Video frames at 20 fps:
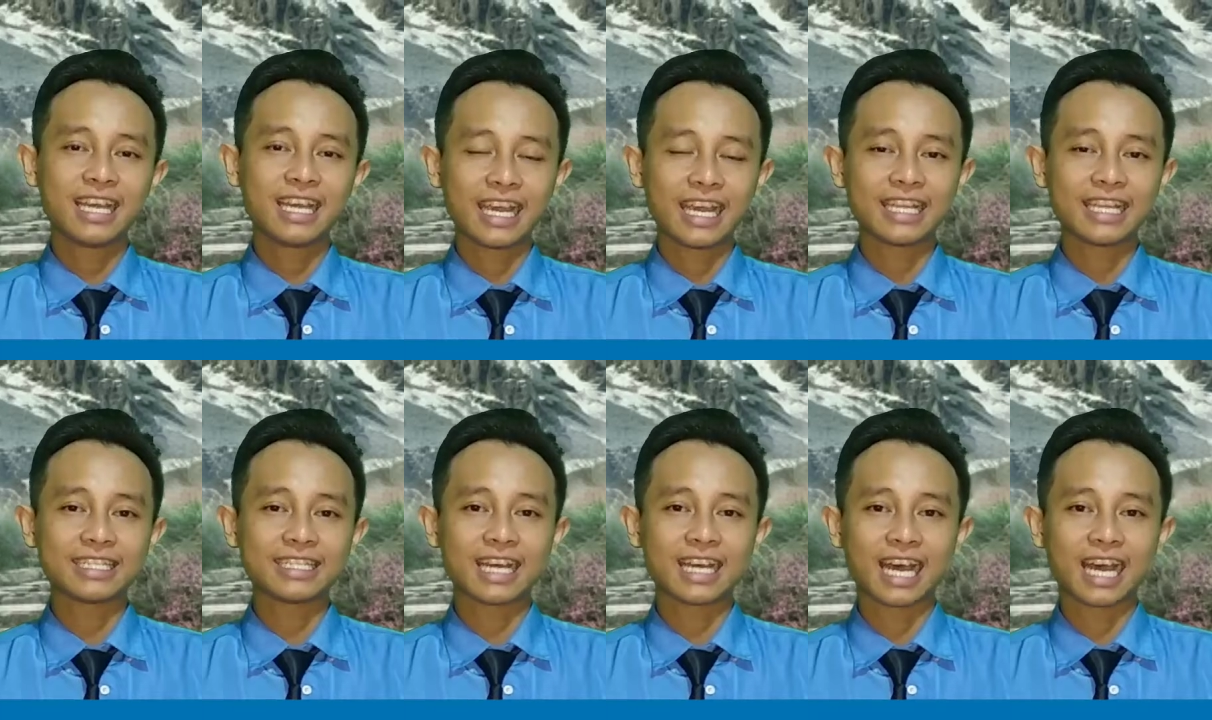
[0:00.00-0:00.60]

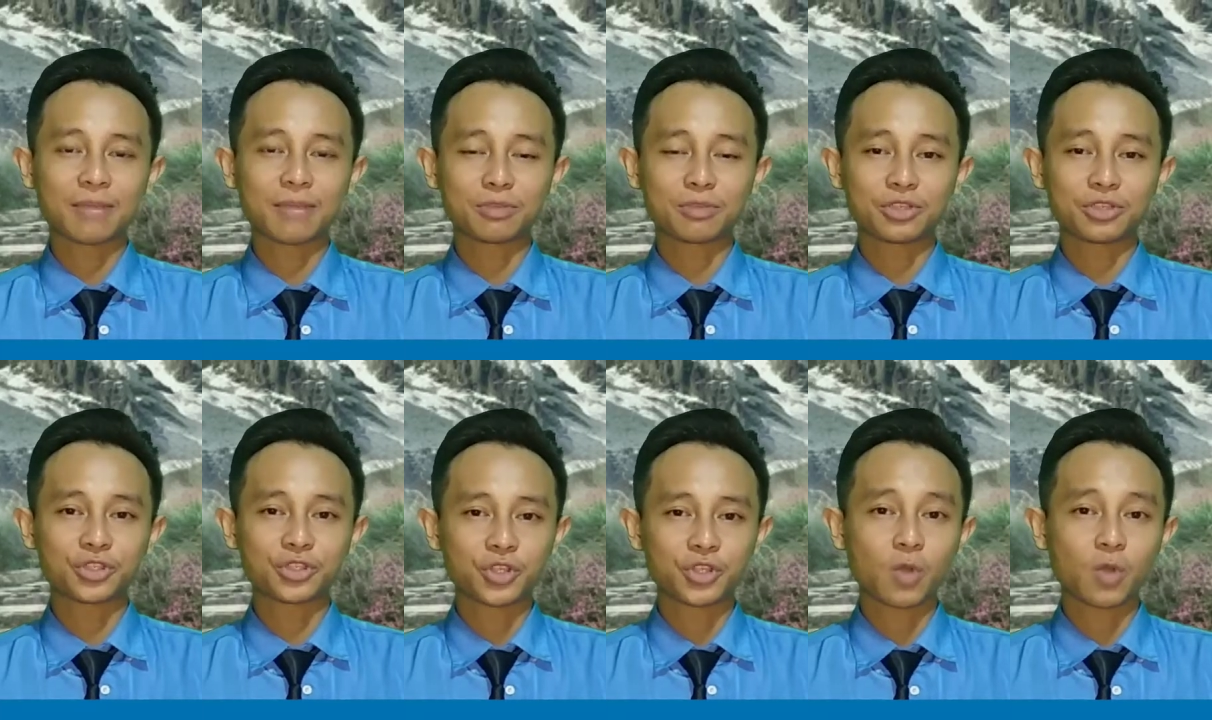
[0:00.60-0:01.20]
And I'm going to
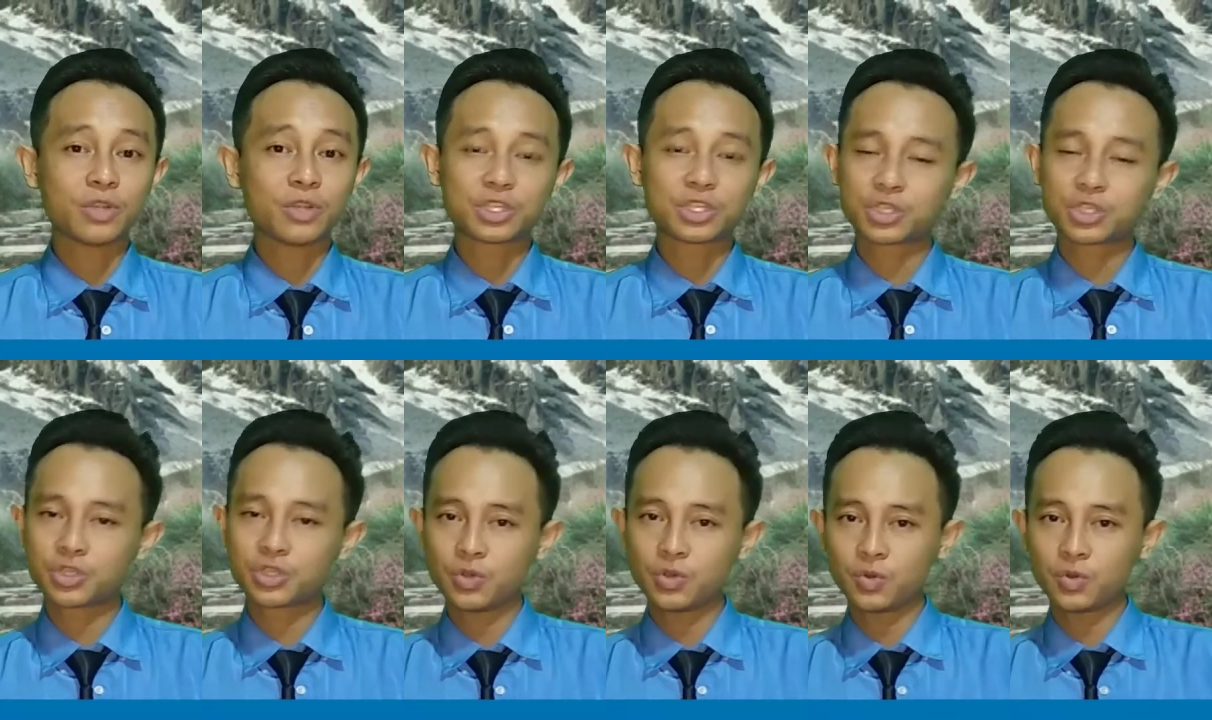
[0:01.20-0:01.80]
show it
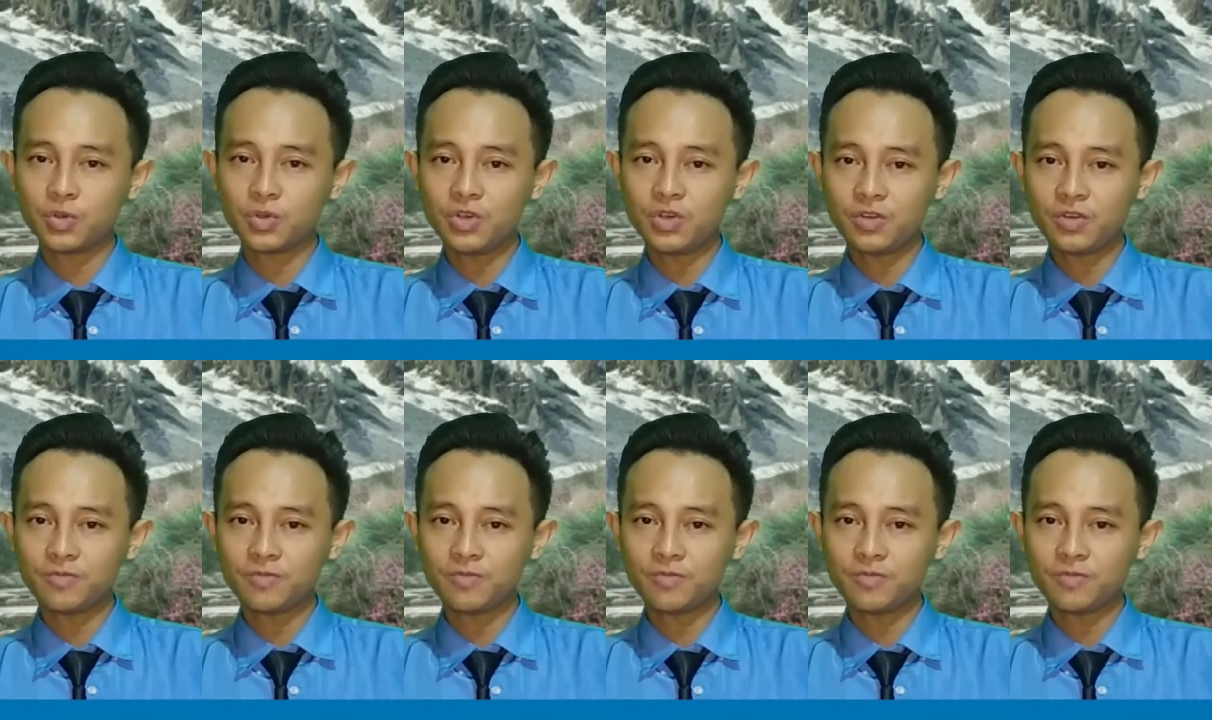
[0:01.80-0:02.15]
soon.